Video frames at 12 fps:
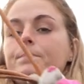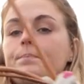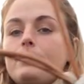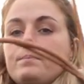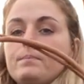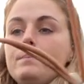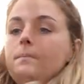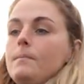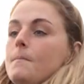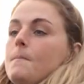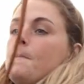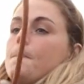
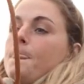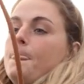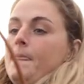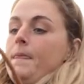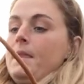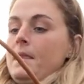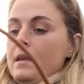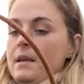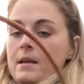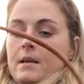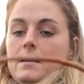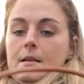
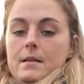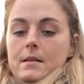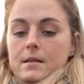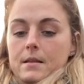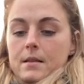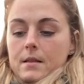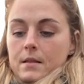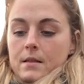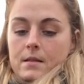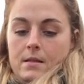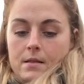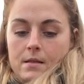
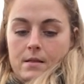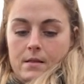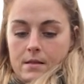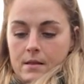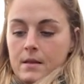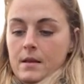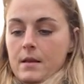Nothing is said.